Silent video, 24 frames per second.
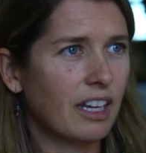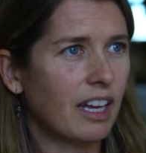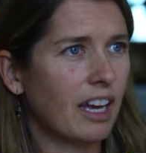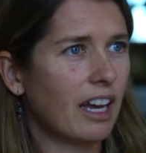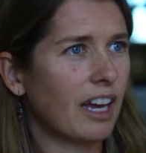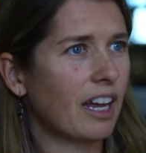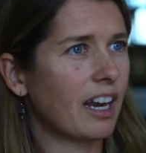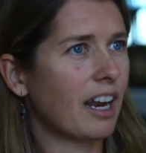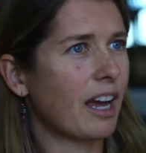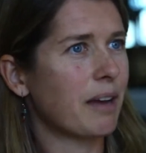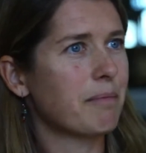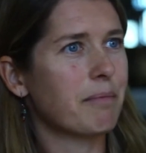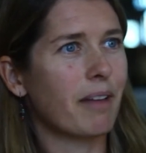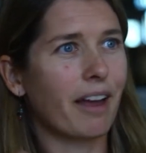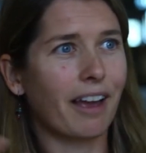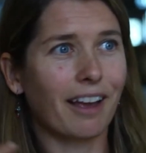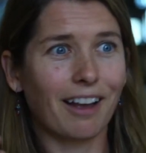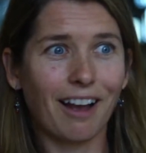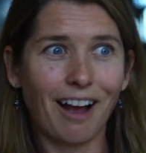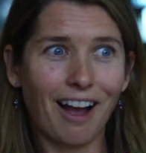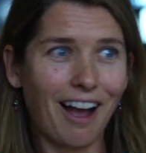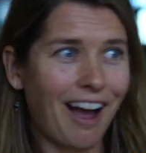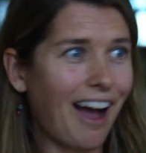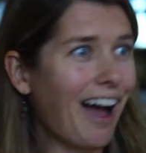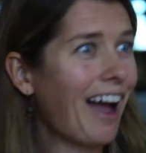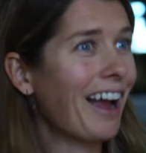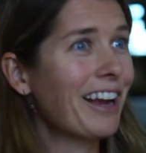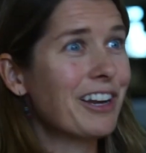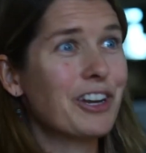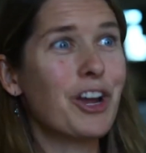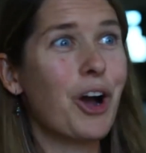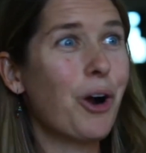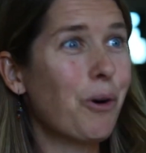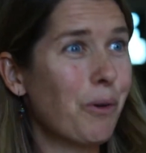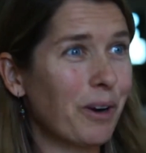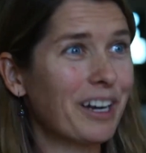And I'm like, I
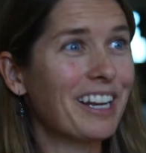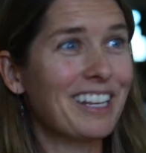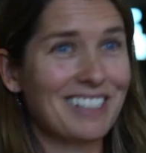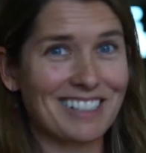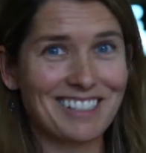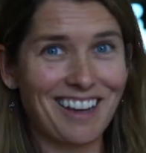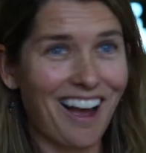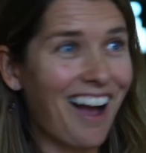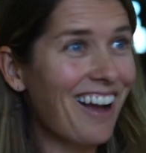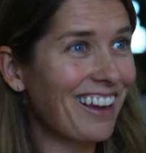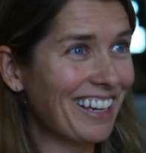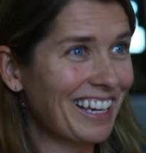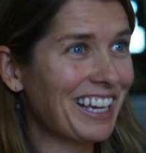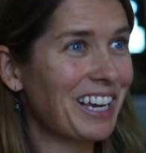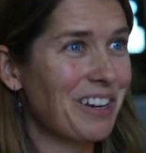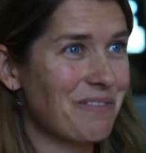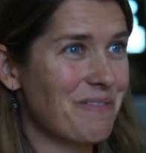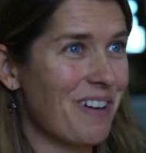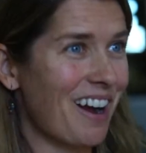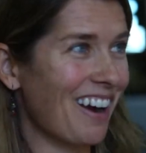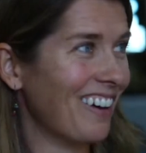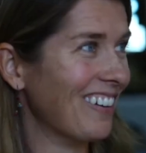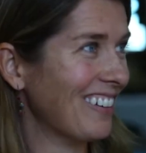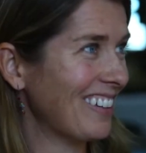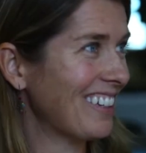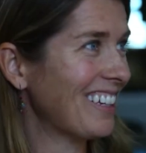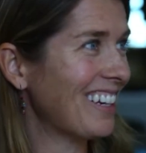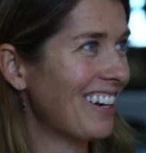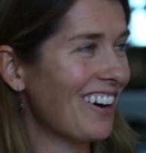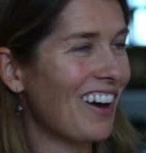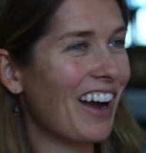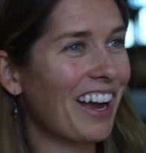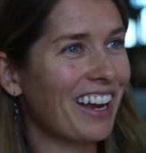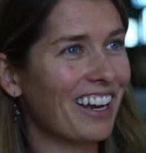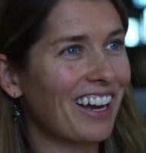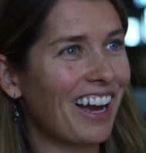know what he's talking about. You know,
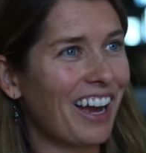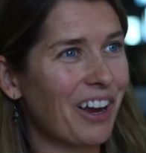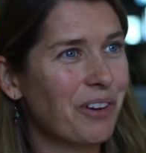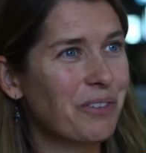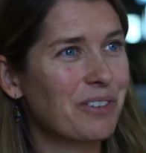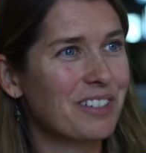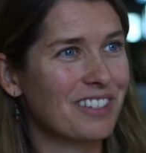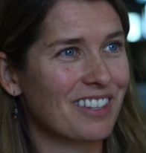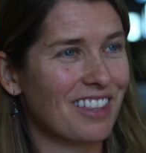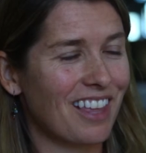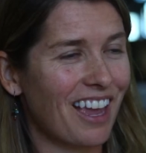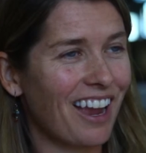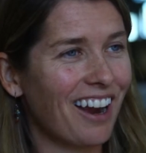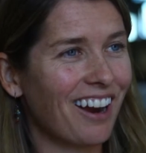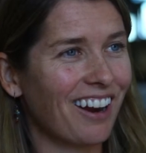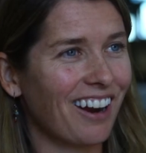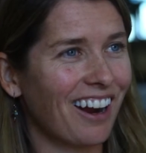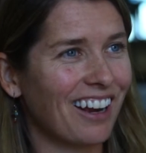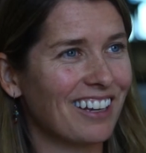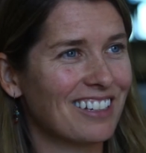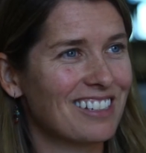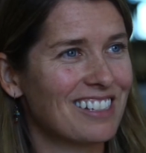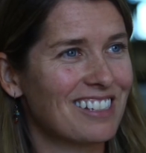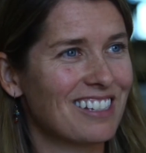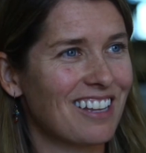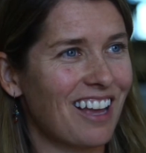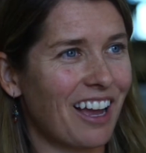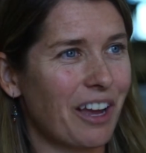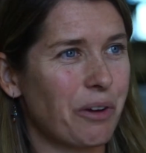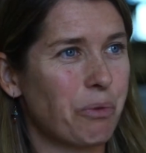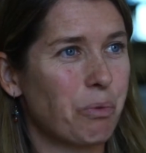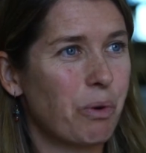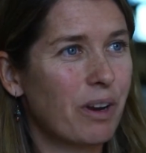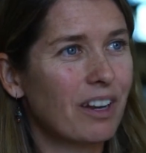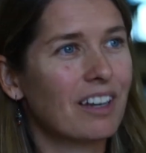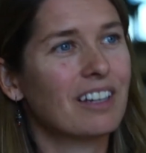I, I was there, I, I
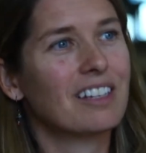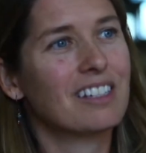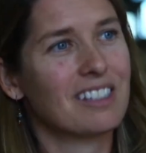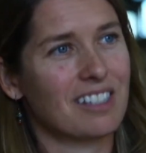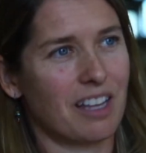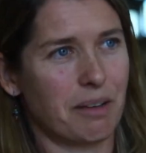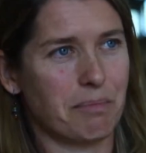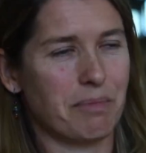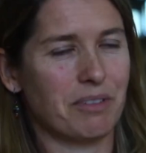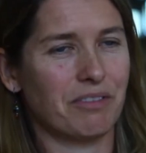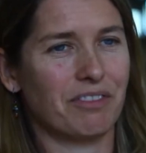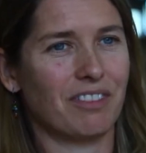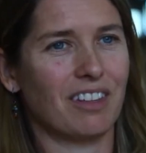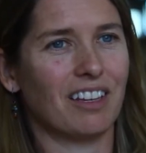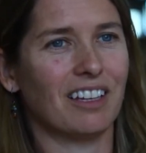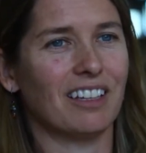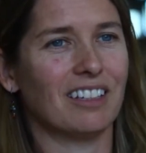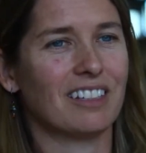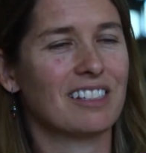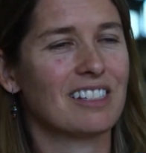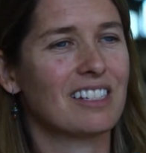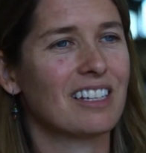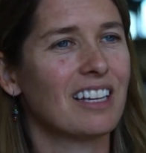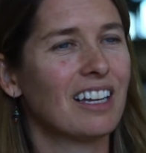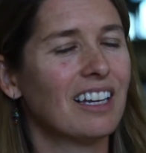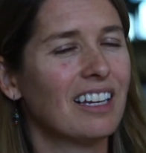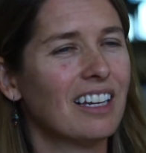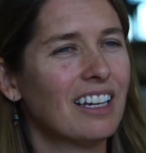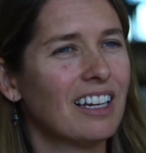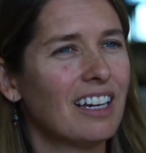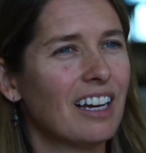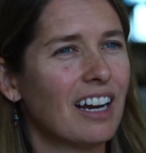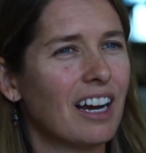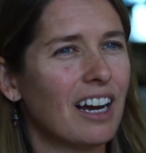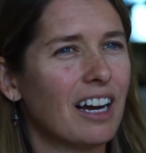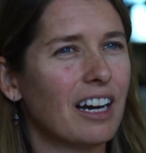witnessed some of this.
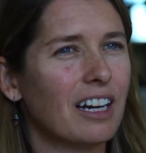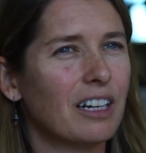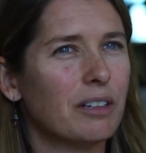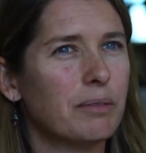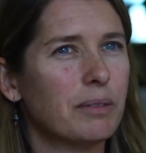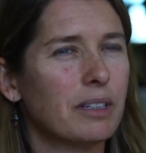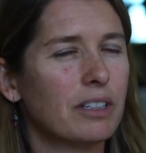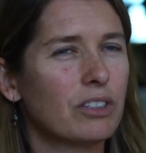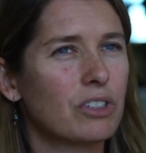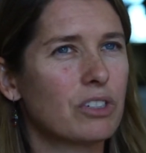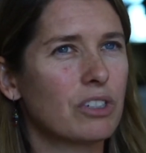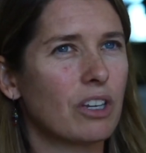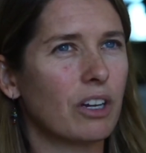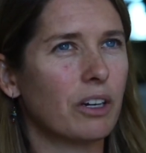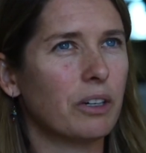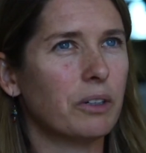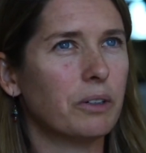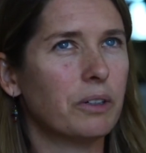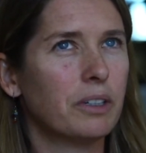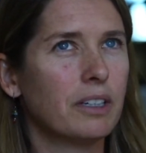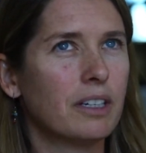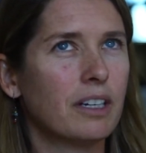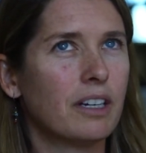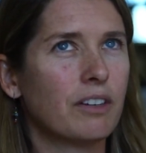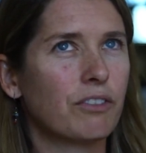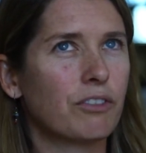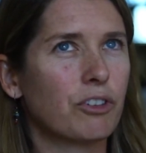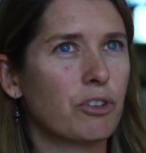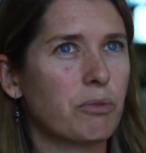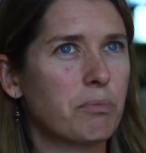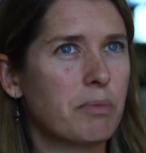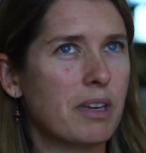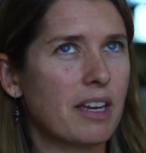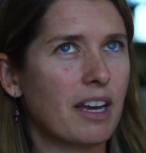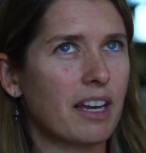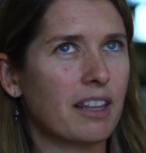Um, and so for
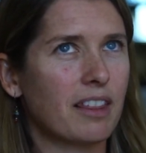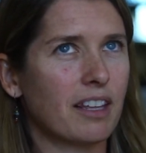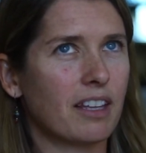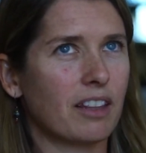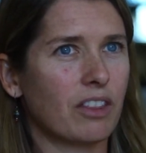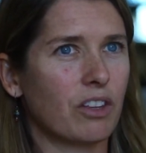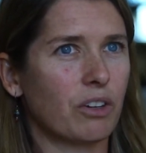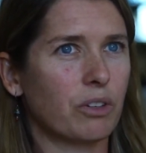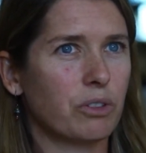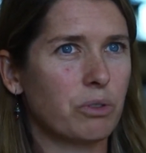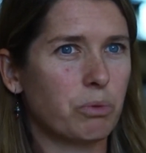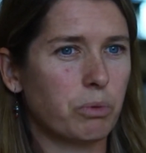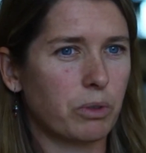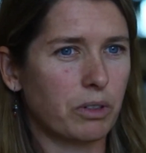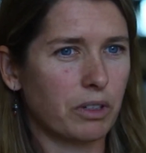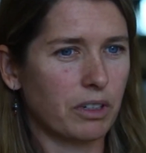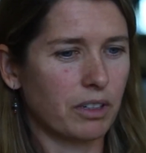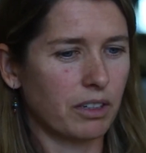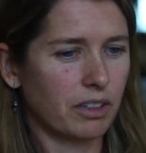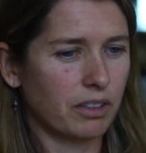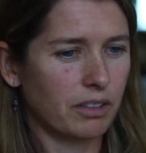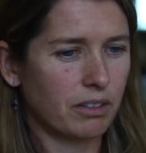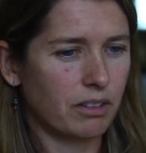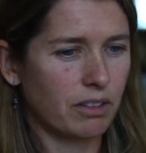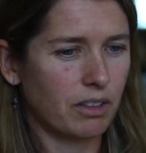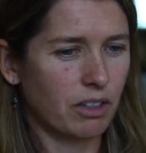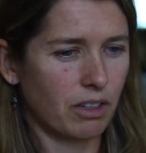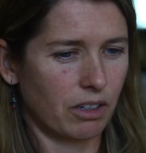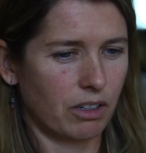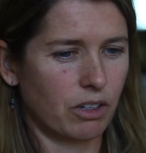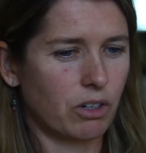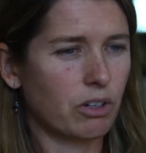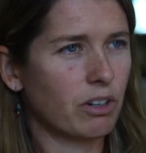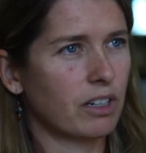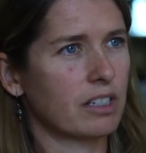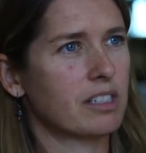me, I think those were the
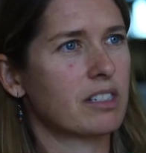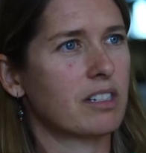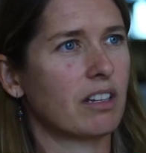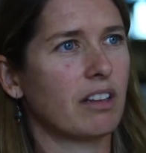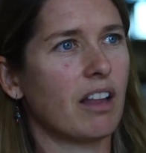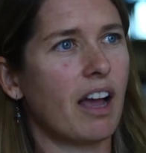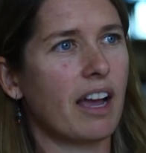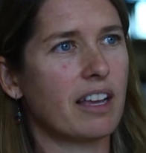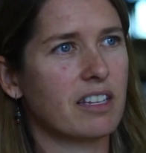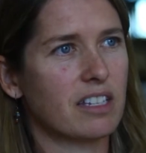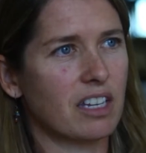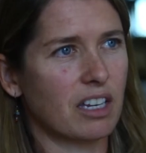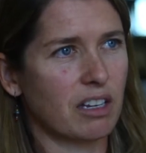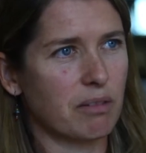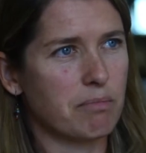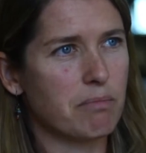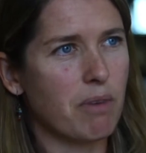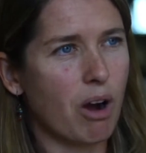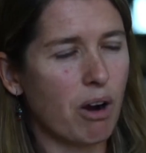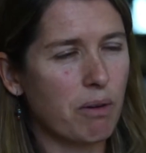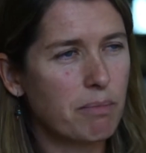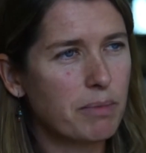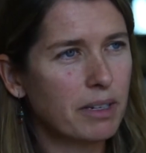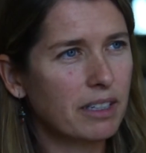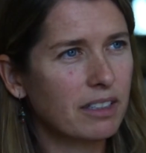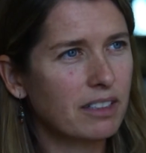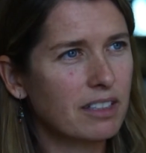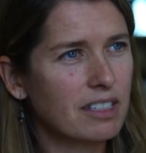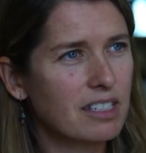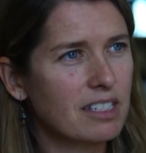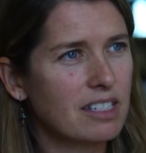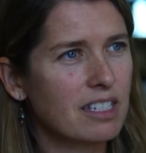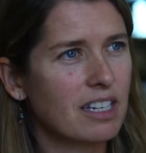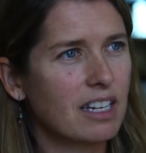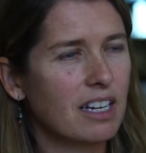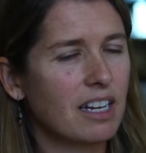crystallizing
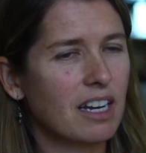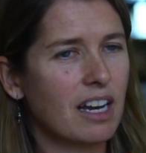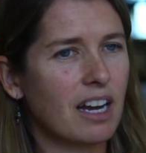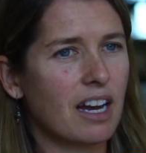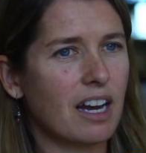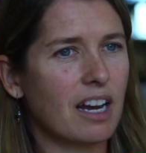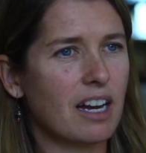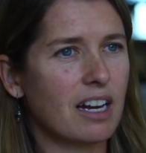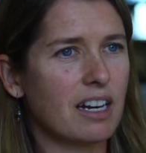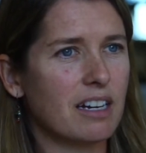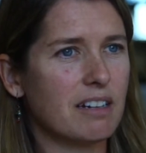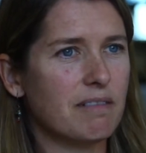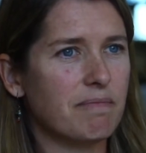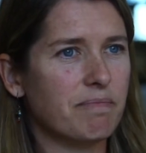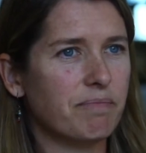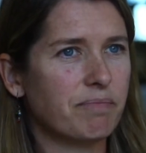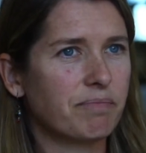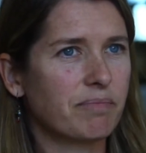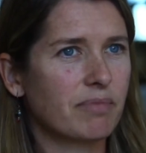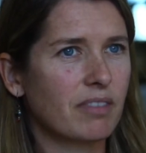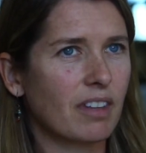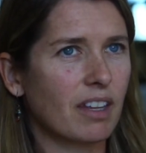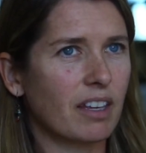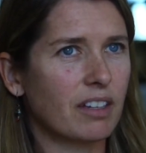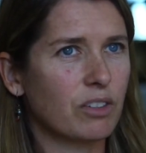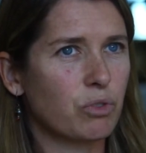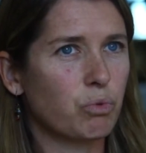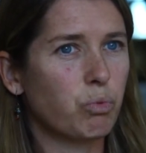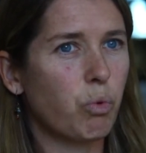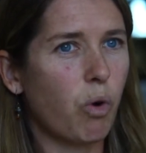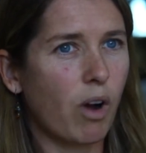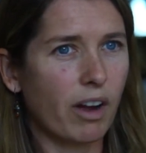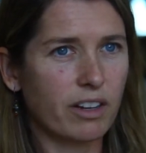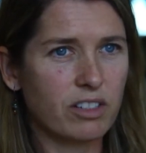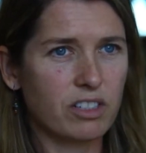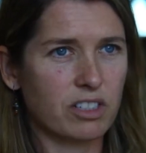moments. Um, is
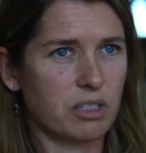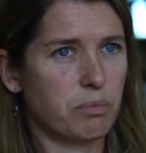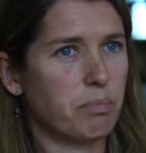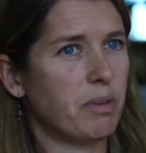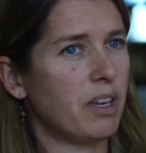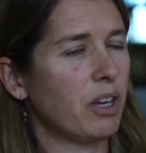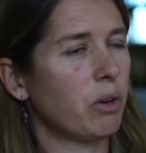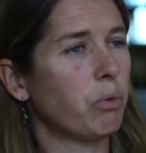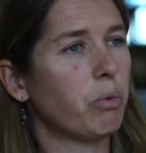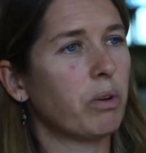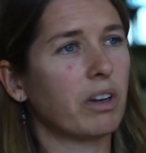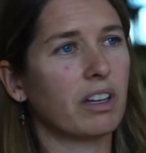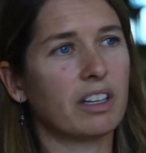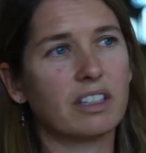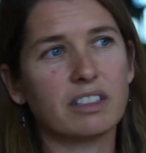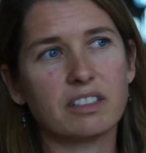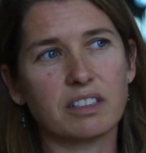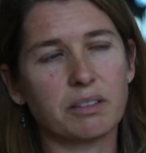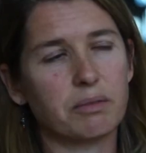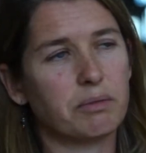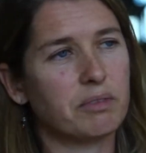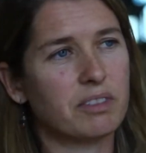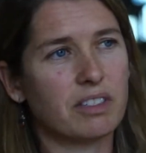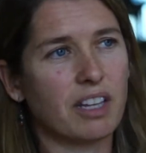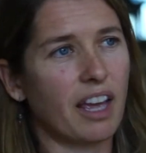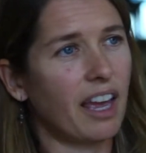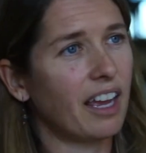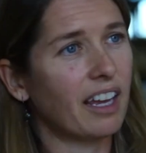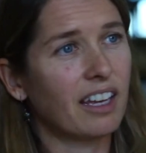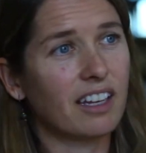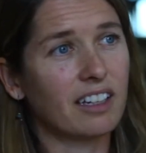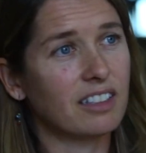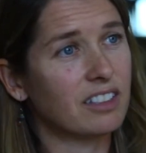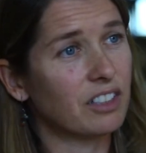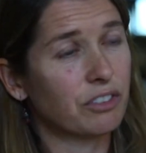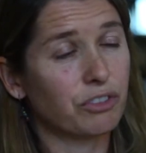one just being willing to
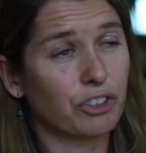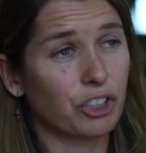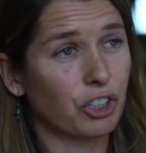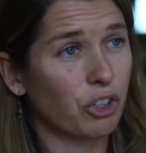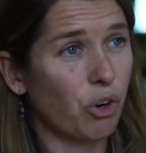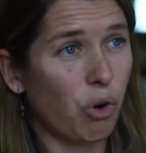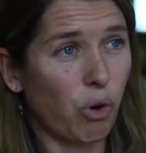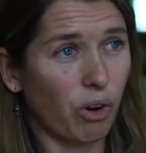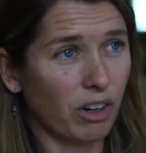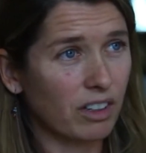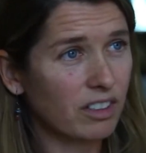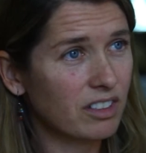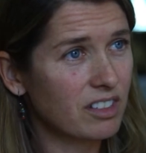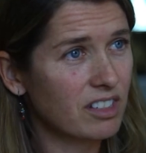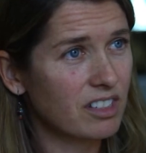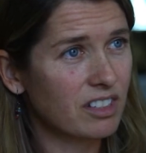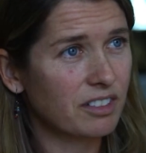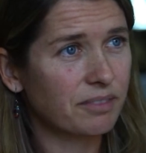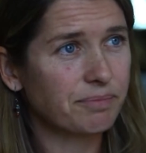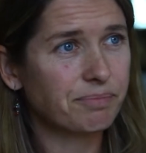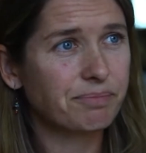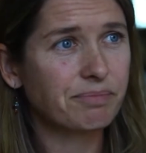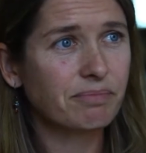take a different course